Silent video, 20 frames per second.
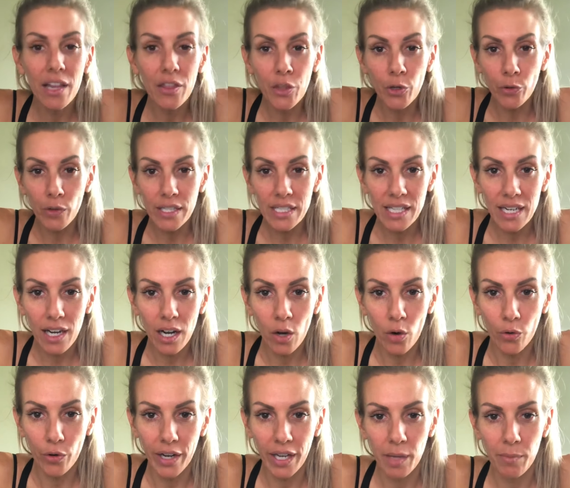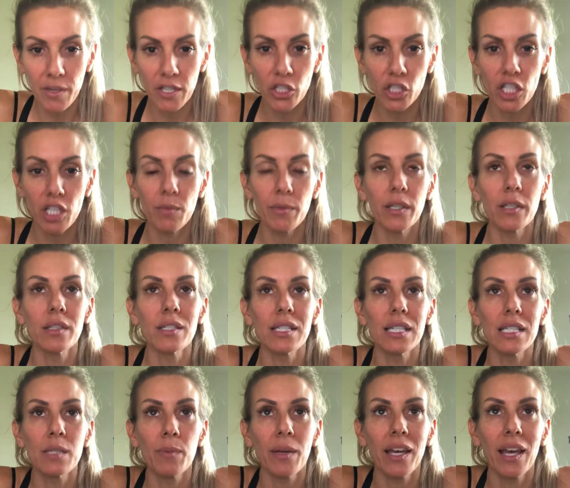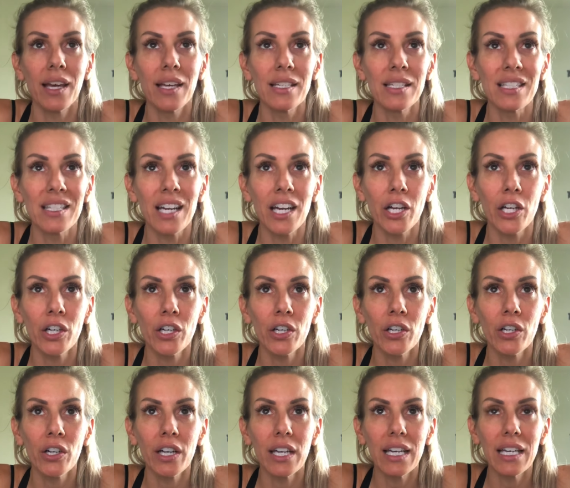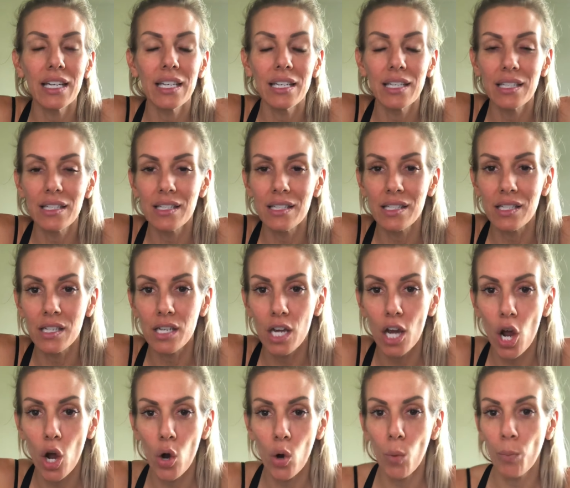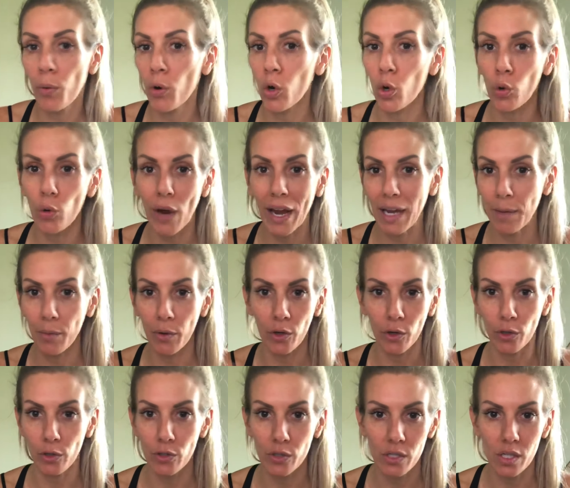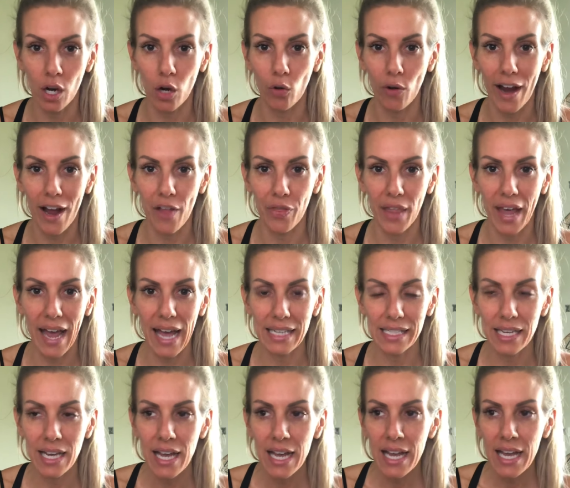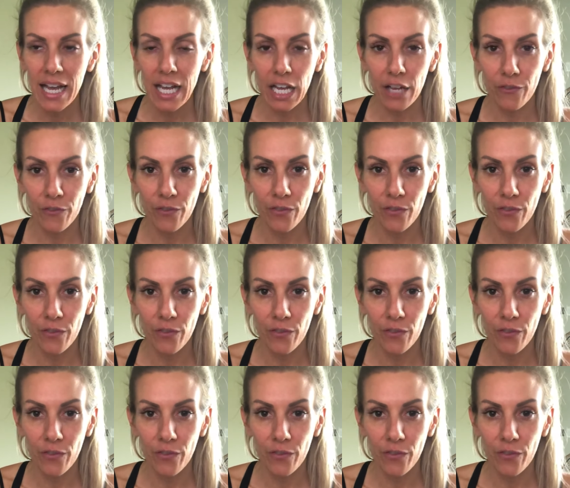The reason I don't recommend cheat meals is because there is no parameters around that. If